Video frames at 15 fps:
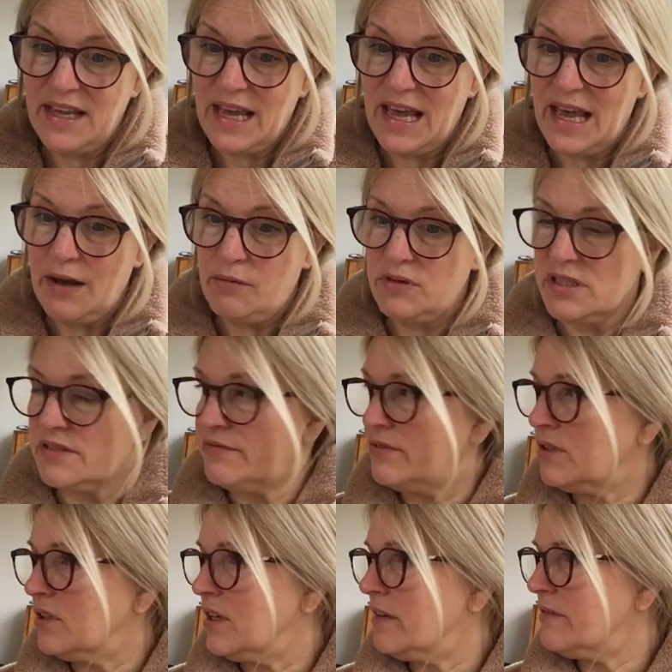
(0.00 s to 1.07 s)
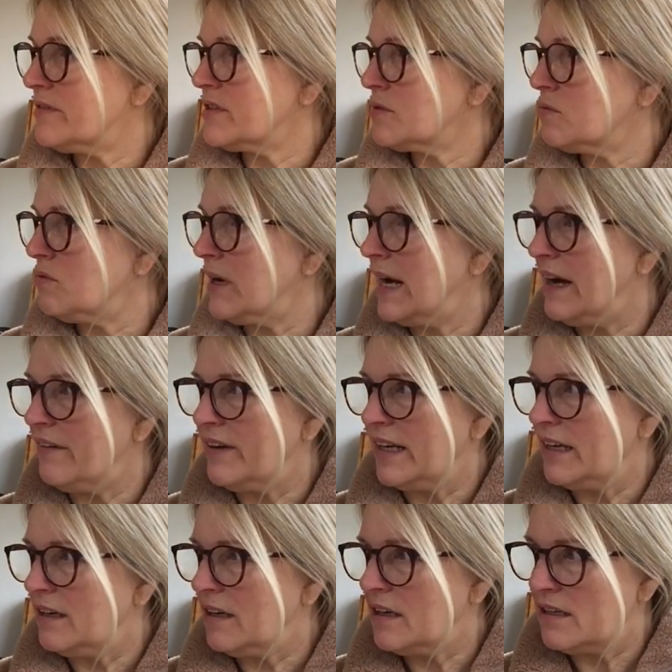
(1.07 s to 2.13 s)
air was full of swearing
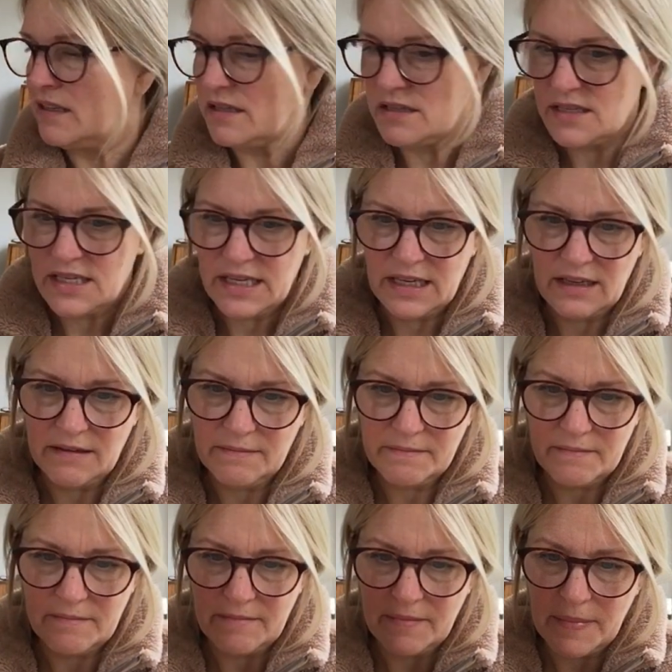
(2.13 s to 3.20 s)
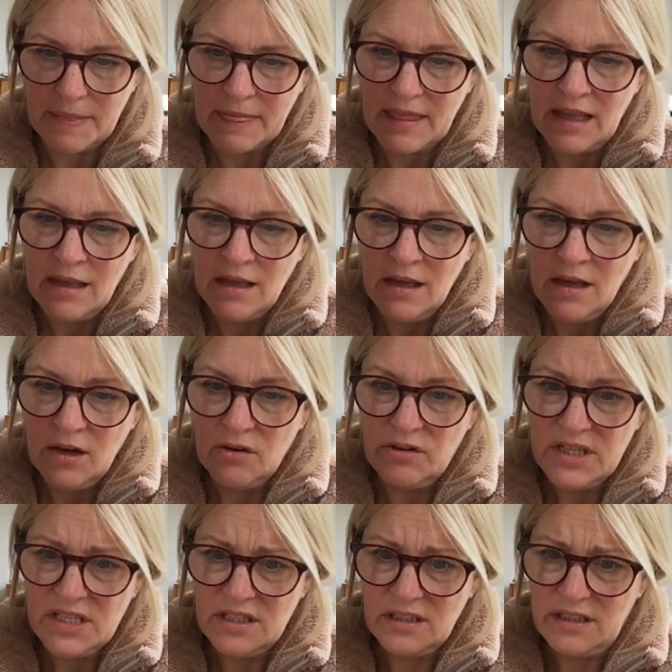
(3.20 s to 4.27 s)
and cursing.
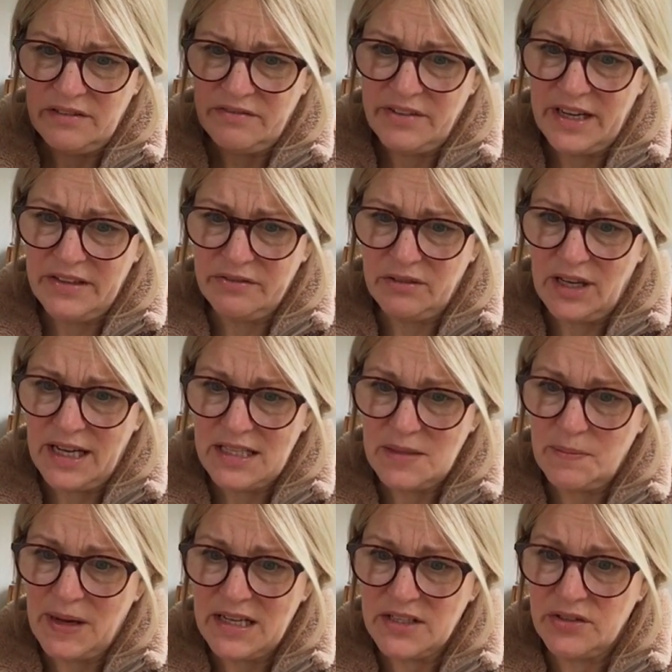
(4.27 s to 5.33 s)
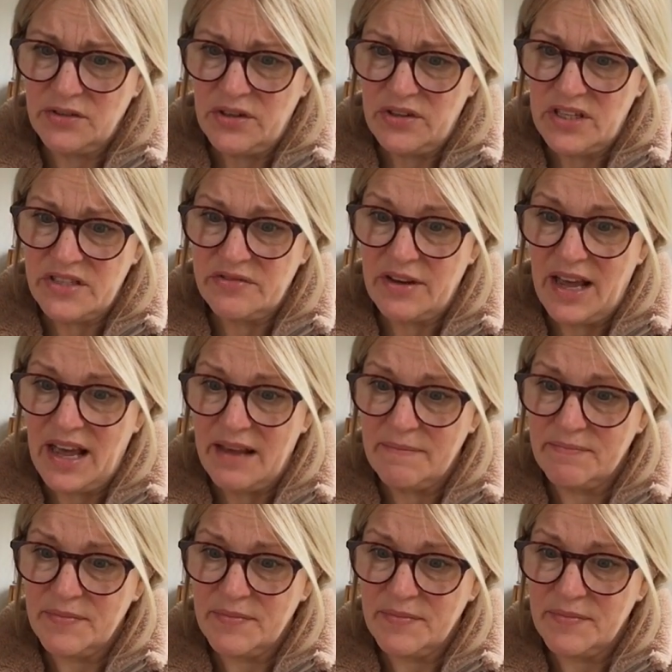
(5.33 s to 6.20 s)
Christian and Faithful had to pass through this fair.